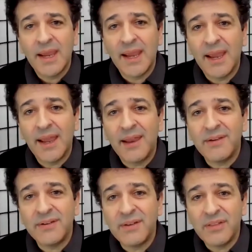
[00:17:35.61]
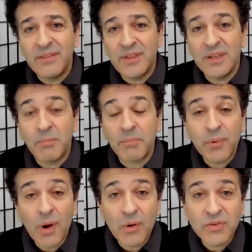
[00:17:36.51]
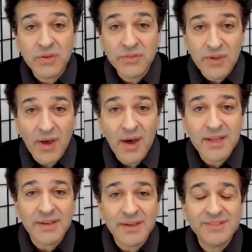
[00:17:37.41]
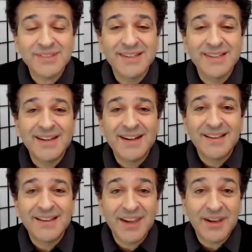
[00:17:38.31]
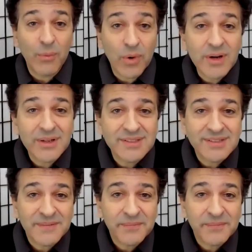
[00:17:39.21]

And the approach has taught us that it works,